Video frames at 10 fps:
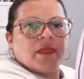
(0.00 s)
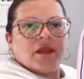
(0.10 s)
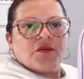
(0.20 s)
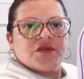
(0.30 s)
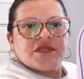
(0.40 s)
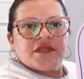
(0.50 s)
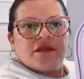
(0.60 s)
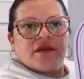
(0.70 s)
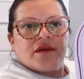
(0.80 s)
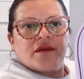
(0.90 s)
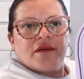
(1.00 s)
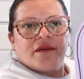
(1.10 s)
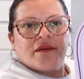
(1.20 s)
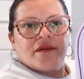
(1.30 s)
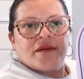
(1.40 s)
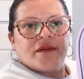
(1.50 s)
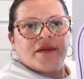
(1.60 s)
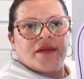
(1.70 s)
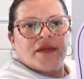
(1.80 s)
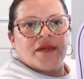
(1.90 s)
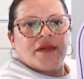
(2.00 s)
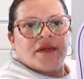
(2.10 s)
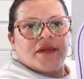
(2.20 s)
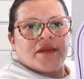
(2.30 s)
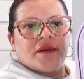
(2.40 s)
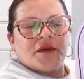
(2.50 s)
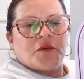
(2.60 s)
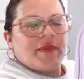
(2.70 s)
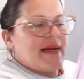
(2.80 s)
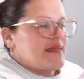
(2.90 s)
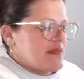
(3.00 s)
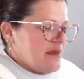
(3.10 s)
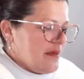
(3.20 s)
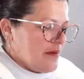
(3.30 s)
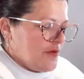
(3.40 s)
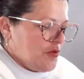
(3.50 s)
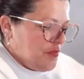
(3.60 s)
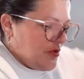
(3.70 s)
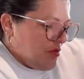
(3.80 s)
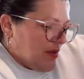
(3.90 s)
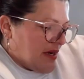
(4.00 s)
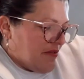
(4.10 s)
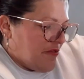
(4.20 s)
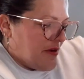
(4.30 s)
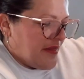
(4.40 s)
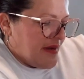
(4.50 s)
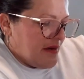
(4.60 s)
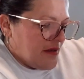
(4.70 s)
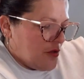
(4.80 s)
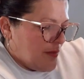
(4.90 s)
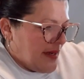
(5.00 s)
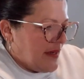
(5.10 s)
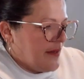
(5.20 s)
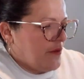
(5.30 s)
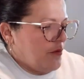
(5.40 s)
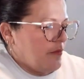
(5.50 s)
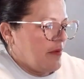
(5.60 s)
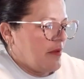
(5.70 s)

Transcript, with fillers: you see the, the little basket you put whatever in there little by little